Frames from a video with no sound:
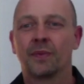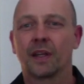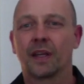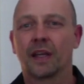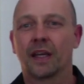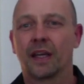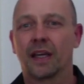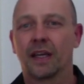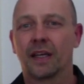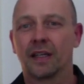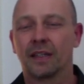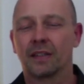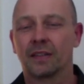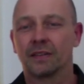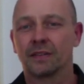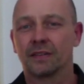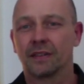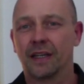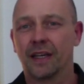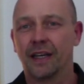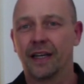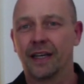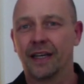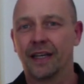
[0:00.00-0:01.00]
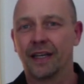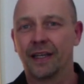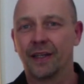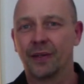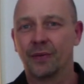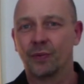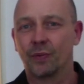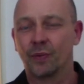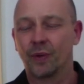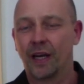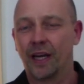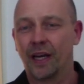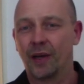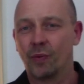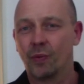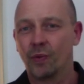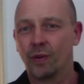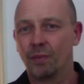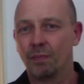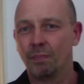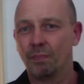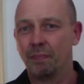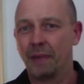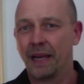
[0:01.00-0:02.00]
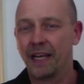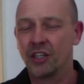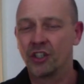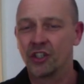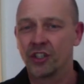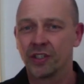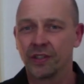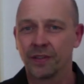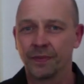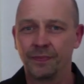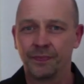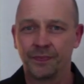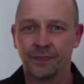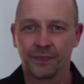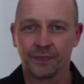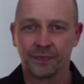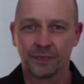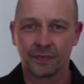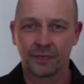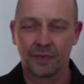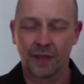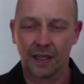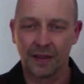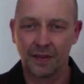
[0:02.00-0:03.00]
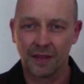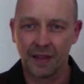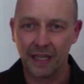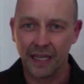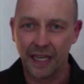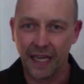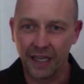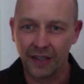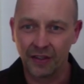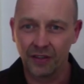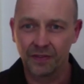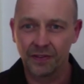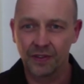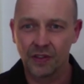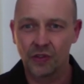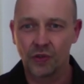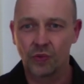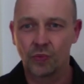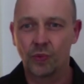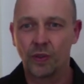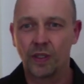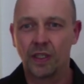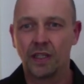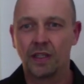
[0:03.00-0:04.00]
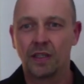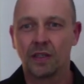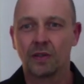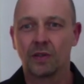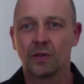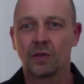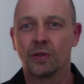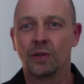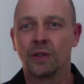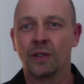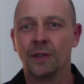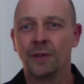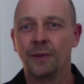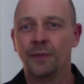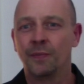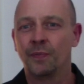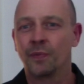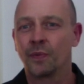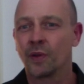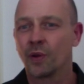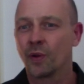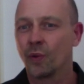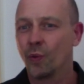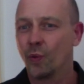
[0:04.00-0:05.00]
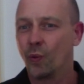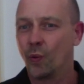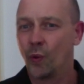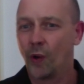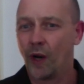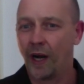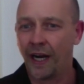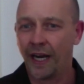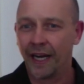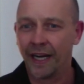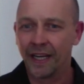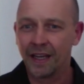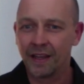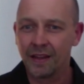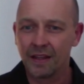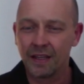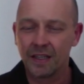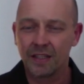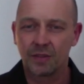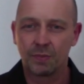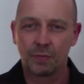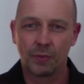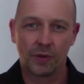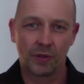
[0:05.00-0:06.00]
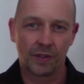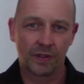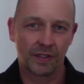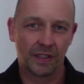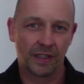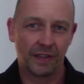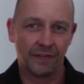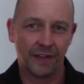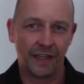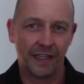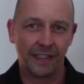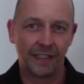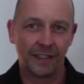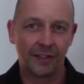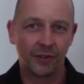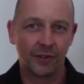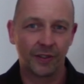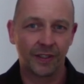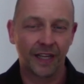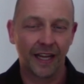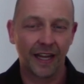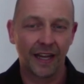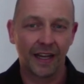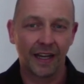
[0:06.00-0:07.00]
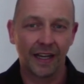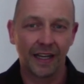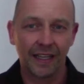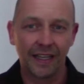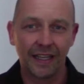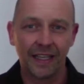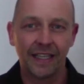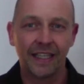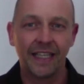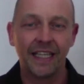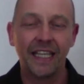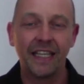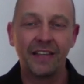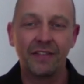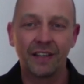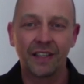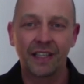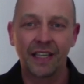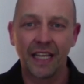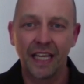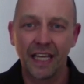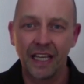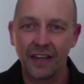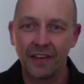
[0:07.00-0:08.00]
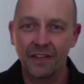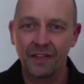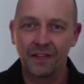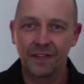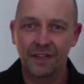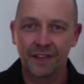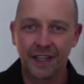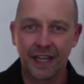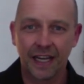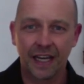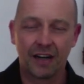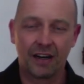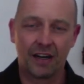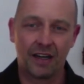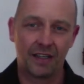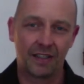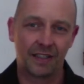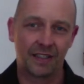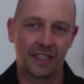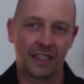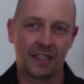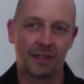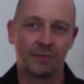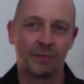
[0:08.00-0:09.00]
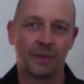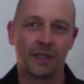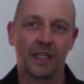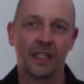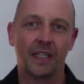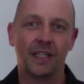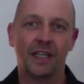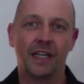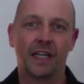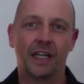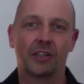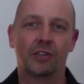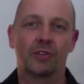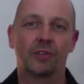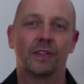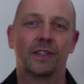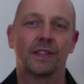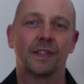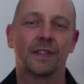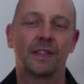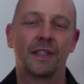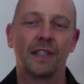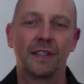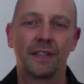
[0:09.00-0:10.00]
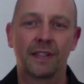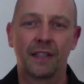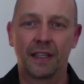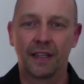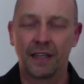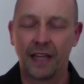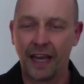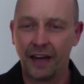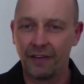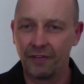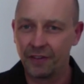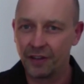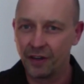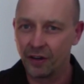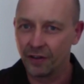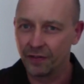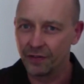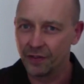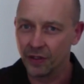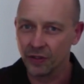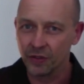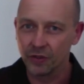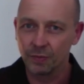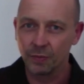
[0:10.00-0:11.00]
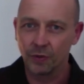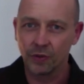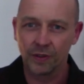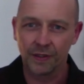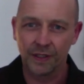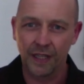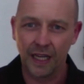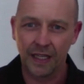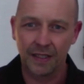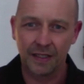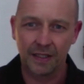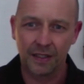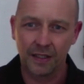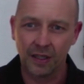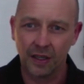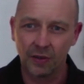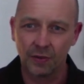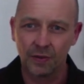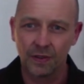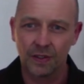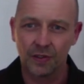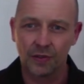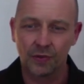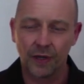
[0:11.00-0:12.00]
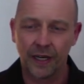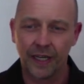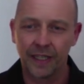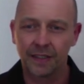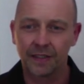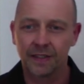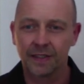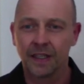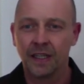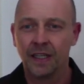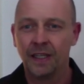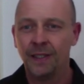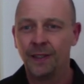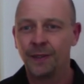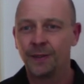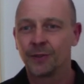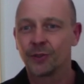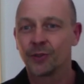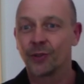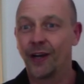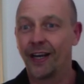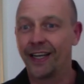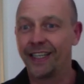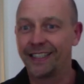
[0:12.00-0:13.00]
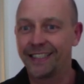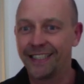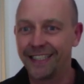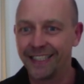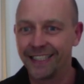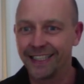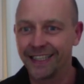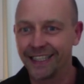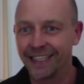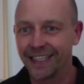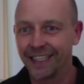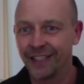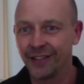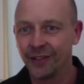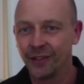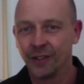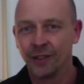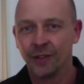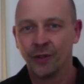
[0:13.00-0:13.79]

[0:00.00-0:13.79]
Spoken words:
and I will mention at the end of this video why these books are very good, even if there are some inaccuracies, and every of those books has its own strengths. So ideally,